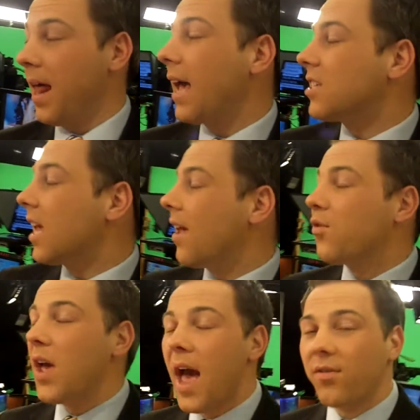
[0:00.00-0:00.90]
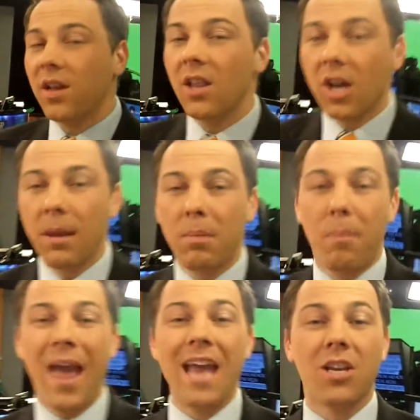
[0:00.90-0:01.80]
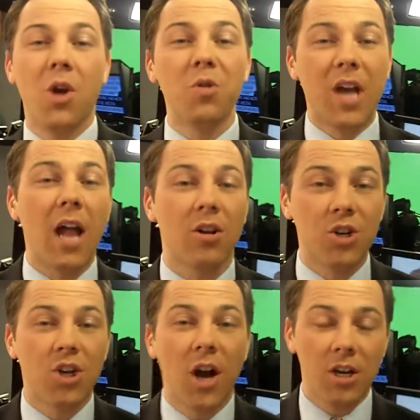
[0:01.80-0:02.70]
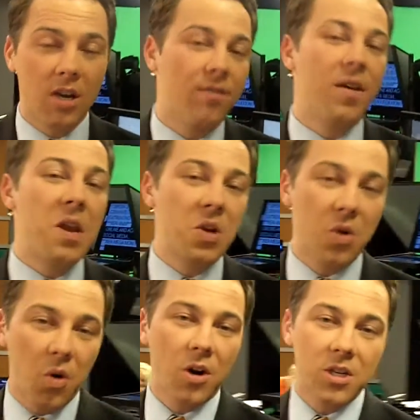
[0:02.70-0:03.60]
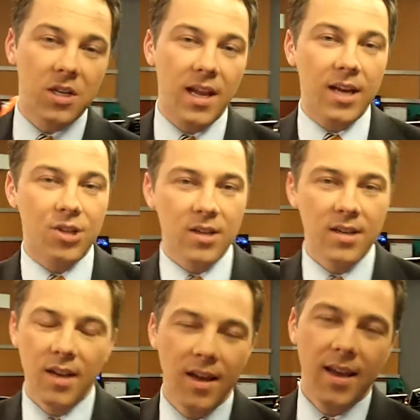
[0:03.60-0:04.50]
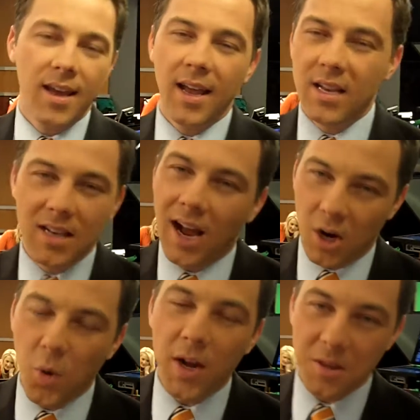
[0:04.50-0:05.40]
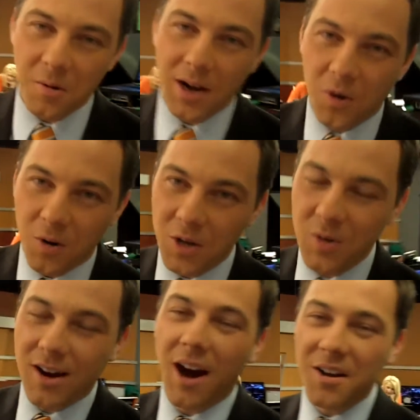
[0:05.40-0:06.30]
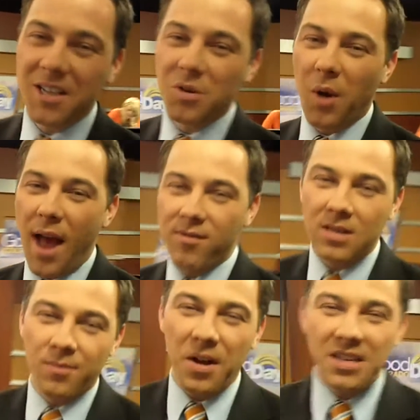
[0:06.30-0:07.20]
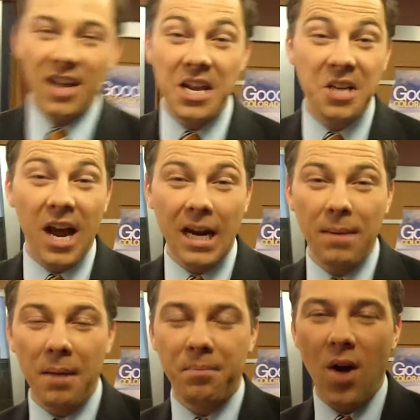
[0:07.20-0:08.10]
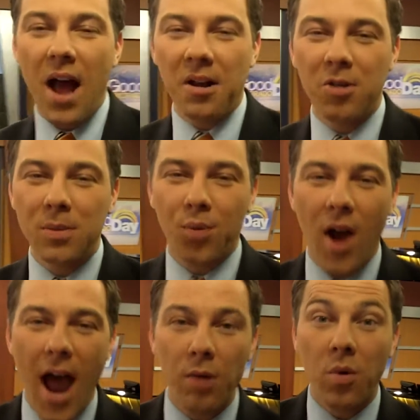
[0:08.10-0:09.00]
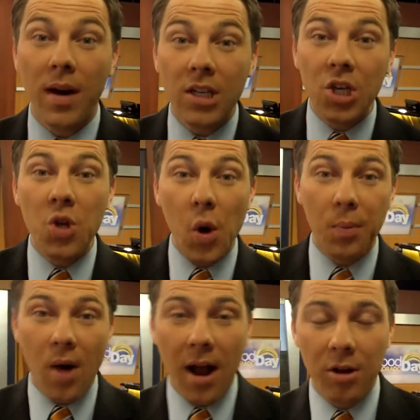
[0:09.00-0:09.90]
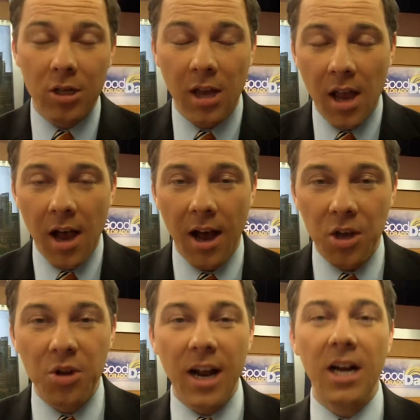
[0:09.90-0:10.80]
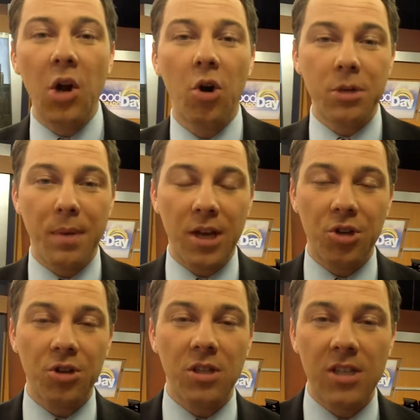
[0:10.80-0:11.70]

But I say if you have to look up the Pantone color chart to defend your orange selection, it's not quite the right orange. Regardless, we're having some fun today talking about Broncos pride. We want to see your Broncos United in Orange pictures.